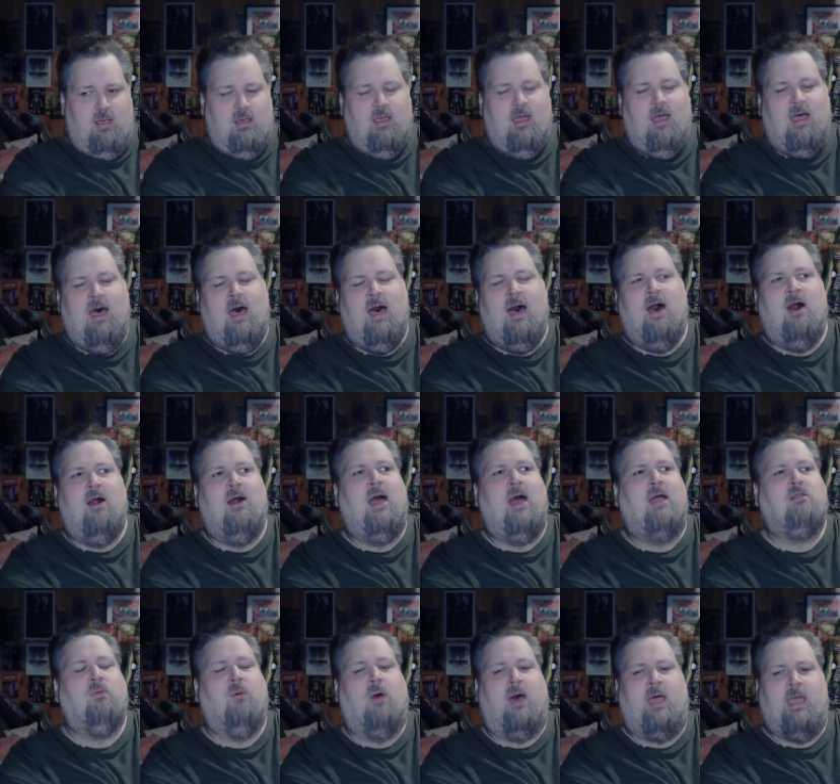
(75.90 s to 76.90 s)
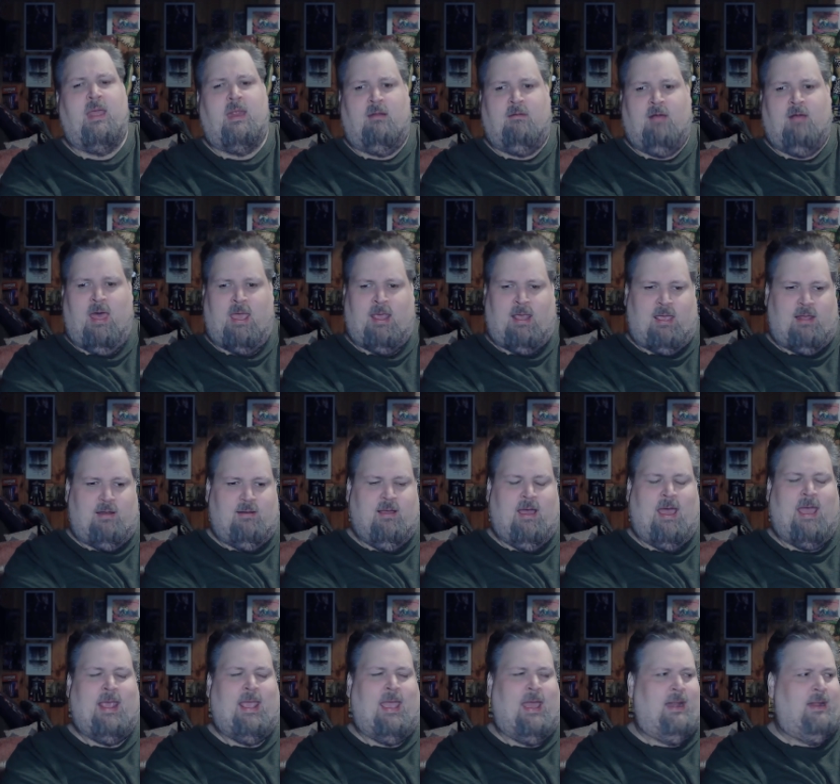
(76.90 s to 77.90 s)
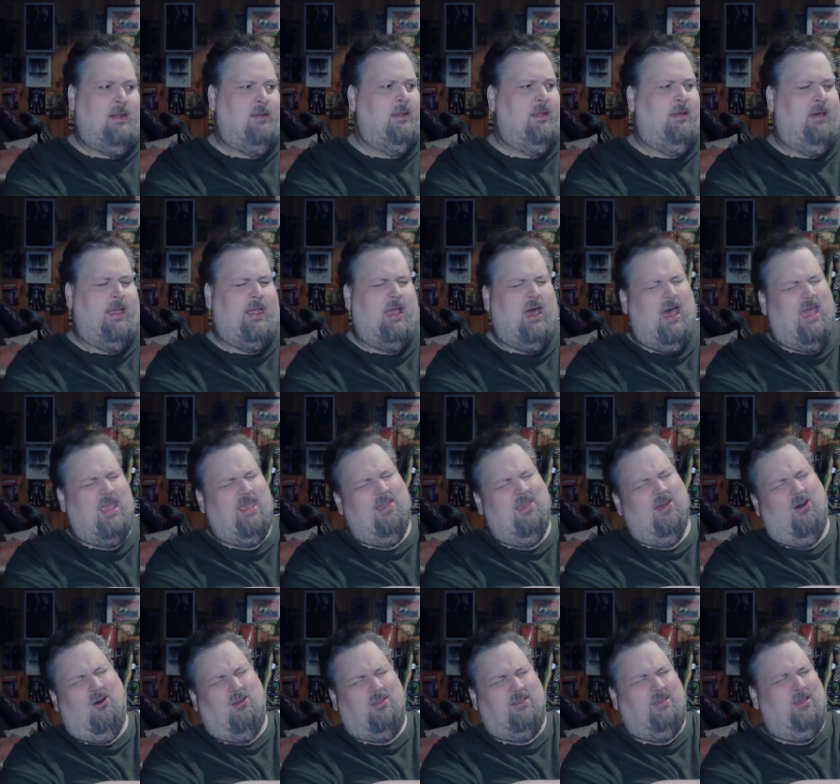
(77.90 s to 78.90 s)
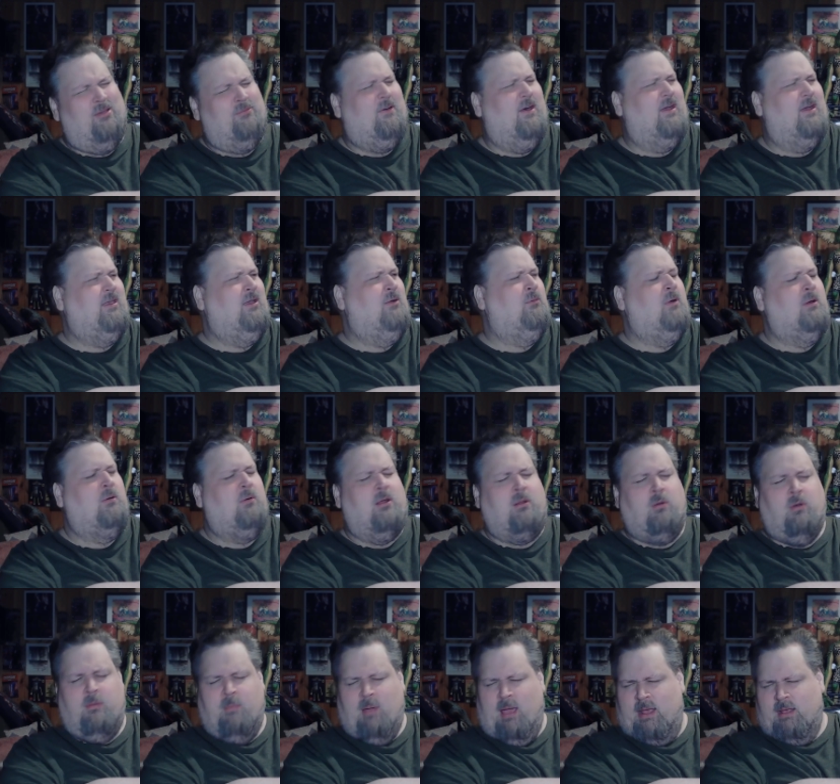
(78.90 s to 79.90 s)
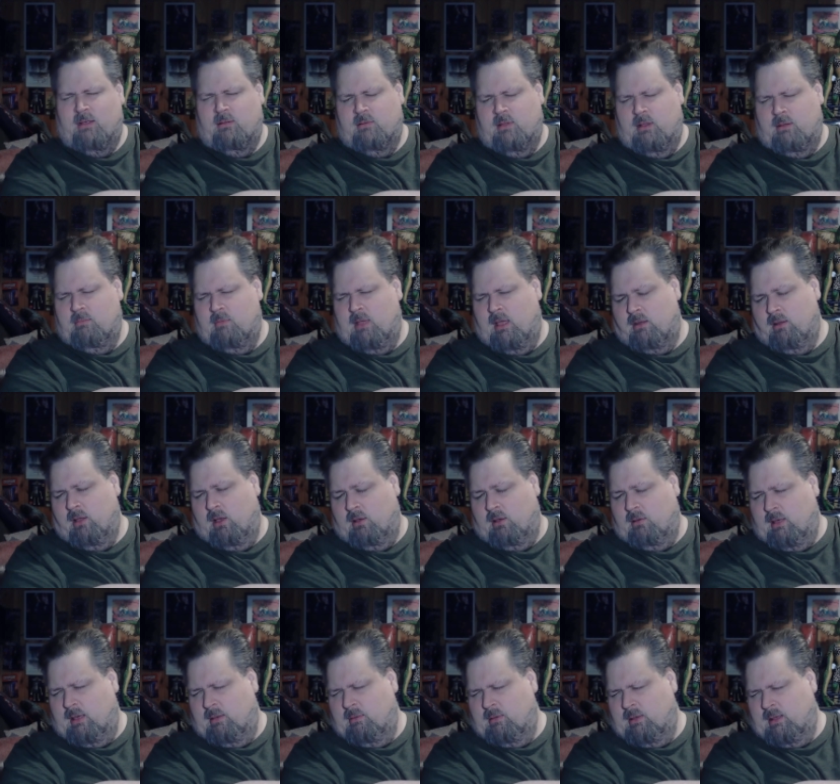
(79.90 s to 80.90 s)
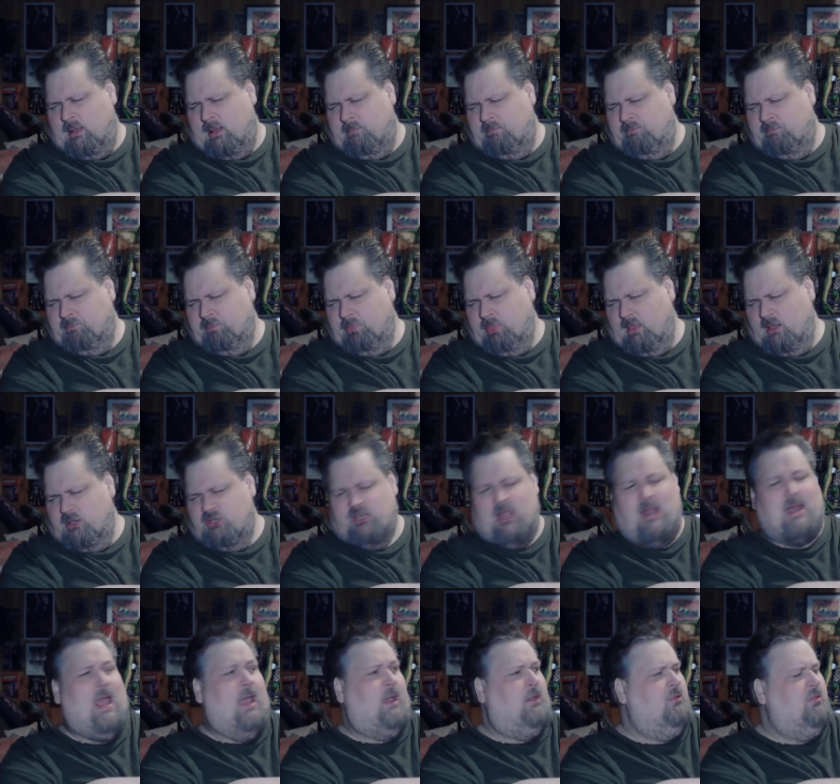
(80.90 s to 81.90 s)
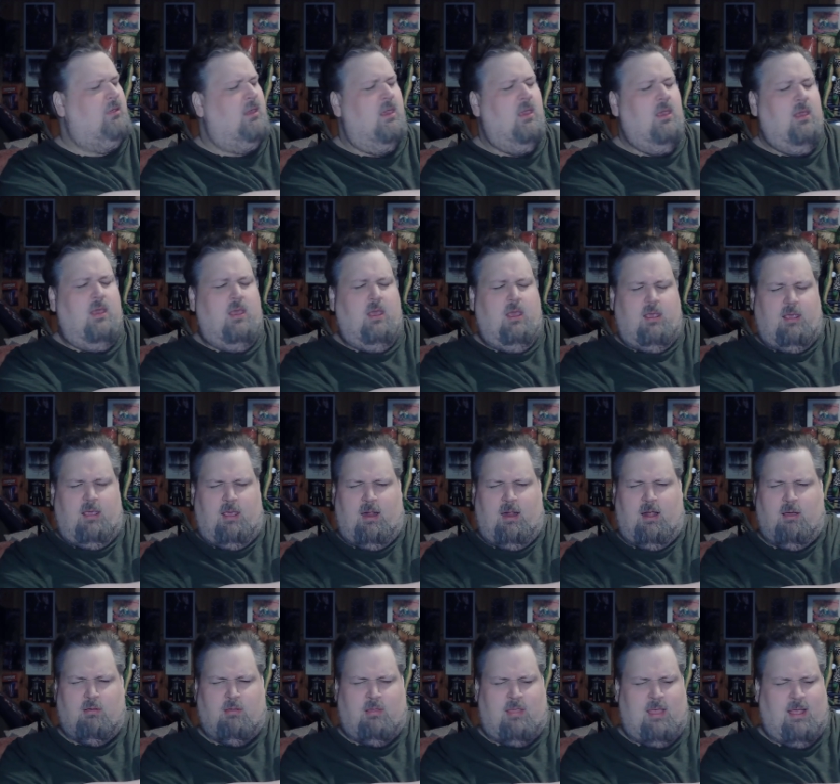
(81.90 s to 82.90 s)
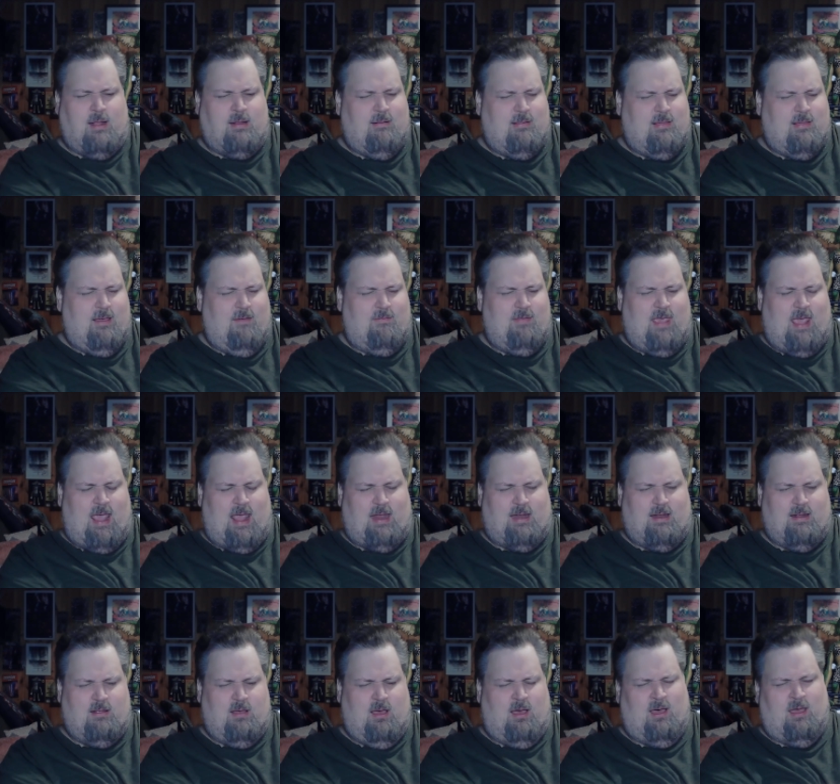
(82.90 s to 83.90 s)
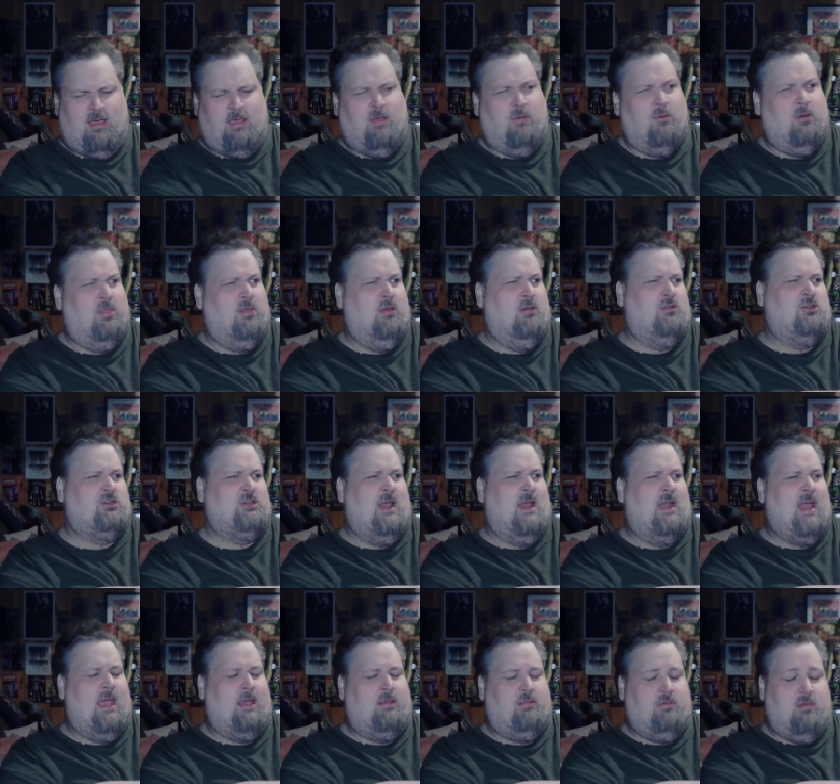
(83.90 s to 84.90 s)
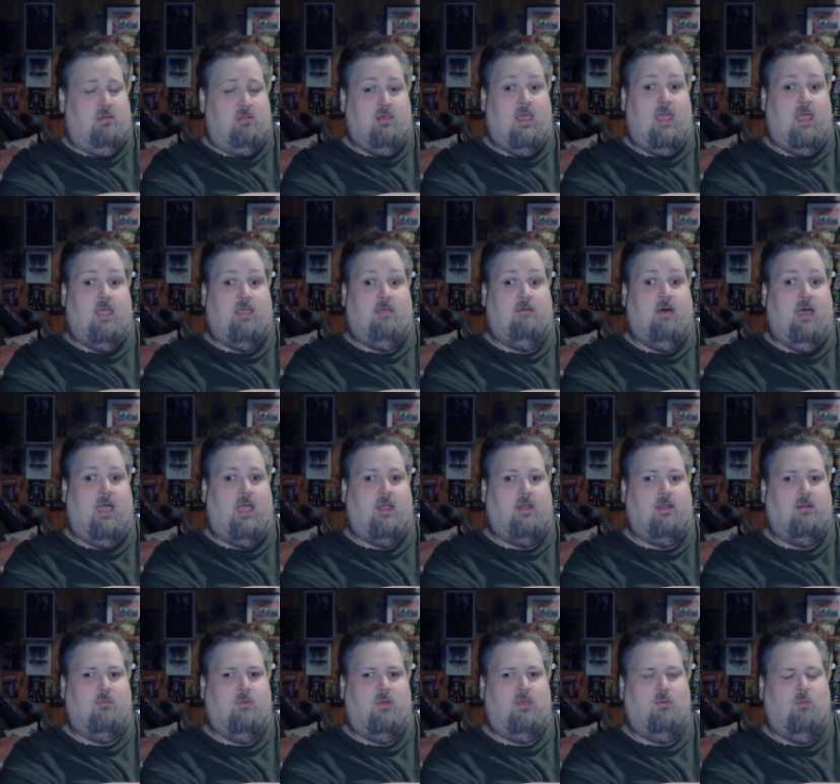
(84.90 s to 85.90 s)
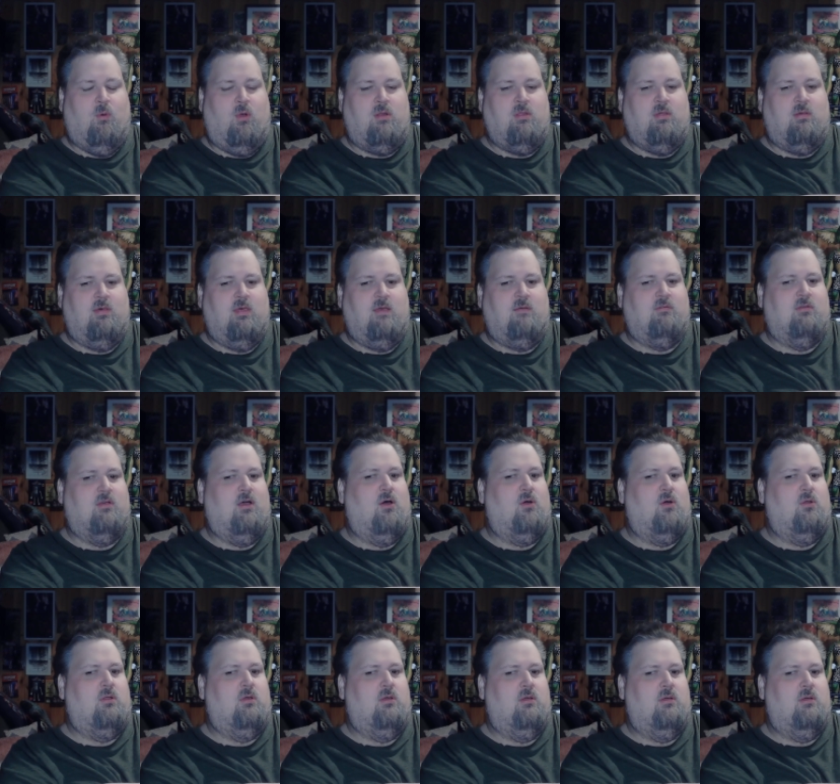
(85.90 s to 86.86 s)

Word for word: Oh, that's why I didn't like it. I get it. They're like, oh, you're old. You're, you're what, what, am I? I'm not, no, I'm um, Gen X. You know, it's 1978. Oh, you're one of those Gen Xs. Yeah, you're right. We're the ones you leave alone.